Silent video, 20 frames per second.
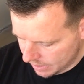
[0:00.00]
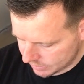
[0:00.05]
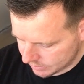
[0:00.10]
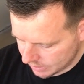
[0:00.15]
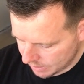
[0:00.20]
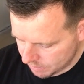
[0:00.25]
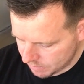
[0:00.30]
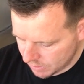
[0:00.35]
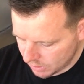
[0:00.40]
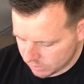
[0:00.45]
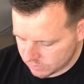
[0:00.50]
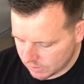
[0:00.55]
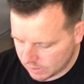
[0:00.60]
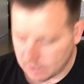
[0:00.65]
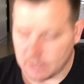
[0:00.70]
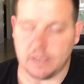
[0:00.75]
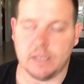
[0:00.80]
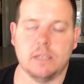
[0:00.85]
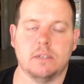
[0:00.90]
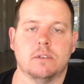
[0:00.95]
Something else that
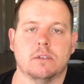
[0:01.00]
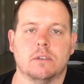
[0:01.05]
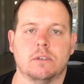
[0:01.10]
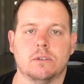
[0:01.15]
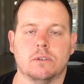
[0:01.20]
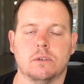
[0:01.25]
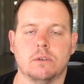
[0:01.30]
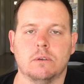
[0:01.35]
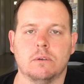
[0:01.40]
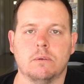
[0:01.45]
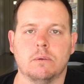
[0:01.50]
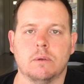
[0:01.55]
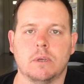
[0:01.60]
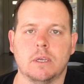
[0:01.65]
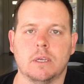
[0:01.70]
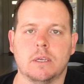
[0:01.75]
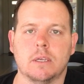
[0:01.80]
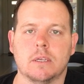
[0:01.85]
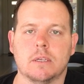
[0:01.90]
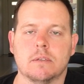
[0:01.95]
you need to do
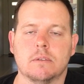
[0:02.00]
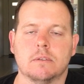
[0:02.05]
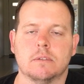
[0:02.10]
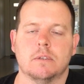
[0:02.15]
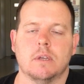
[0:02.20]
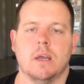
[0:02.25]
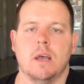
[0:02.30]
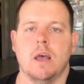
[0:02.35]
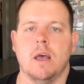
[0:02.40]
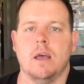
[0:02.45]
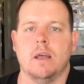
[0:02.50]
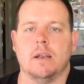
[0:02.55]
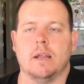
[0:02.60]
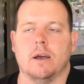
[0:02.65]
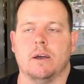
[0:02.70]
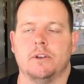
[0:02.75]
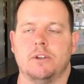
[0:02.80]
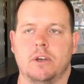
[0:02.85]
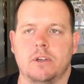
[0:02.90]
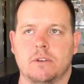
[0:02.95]
is,
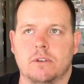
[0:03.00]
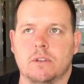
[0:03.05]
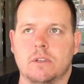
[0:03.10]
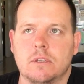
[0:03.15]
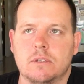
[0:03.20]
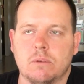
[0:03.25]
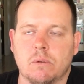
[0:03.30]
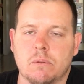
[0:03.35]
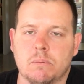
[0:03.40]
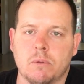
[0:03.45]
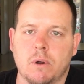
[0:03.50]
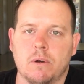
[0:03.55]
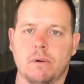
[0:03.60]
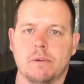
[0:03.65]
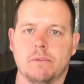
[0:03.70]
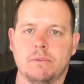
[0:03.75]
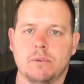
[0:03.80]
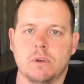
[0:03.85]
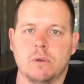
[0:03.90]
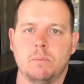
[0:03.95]
I don't do this with my
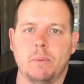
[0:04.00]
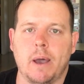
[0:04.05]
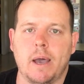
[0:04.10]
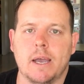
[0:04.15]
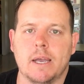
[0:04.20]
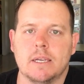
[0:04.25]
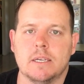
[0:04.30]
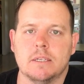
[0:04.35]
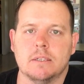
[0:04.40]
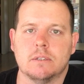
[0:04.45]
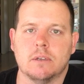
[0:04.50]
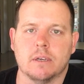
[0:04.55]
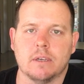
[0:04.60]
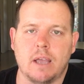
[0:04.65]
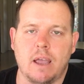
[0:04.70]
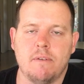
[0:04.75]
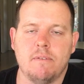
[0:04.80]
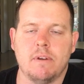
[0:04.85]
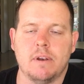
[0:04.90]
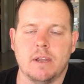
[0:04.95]
review pages. Like
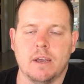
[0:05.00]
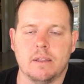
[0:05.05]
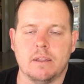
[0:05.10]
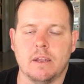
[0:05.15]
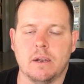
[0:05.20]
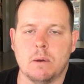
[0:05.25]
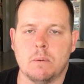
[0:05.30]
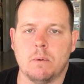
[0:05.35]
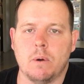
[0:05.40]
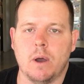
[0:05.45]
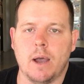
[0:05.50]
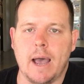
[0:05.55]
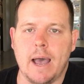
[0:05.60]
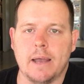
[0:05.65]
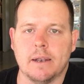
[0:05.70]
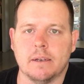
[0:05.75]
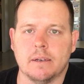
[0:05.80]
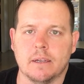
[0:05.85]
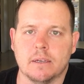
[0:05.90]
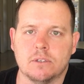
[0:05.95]
every now and then I might
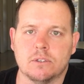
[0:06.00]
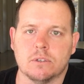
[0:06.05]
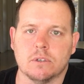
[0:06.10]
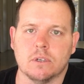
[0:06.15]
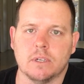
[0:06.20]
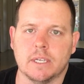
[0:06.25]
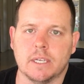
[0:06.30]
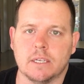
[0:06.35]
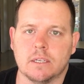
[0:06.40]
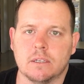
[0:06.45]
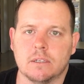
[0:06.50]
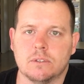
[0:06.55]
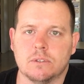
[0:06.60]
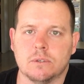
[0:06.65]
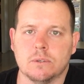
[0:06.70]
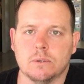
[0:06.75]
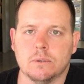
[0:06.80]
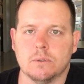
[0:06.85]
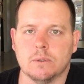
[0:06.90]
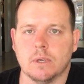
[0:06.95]
add an extra link
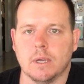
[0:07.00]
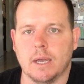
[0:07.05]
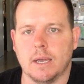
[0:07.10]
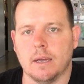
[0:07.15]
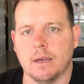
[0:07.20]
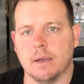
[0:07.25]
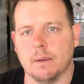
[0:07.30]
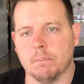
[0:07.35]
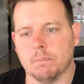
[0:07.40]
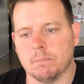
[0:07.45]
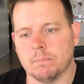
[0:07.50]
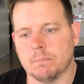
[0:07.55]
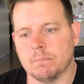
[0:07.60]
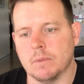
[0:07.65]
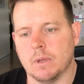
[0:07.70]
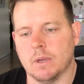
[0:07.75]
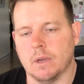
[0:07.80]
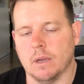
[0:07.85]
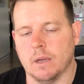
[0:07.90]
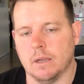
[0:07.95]
to
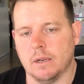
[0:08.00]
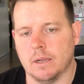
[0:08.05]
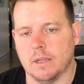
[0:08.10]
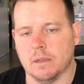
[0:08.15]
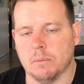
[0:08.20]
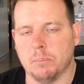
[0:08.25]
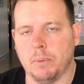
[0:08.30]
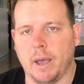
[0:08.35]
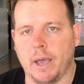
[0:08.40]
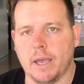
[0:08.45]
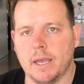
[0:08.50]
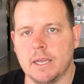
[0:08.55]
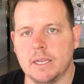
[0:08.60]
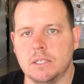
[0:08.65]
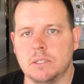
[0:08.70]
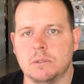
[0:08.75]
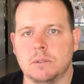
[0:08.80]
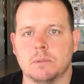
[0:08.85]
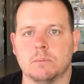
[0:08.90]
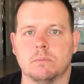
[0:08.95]
another
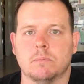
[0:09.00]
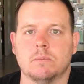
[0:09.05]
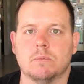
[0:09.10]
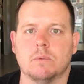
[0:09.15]
page.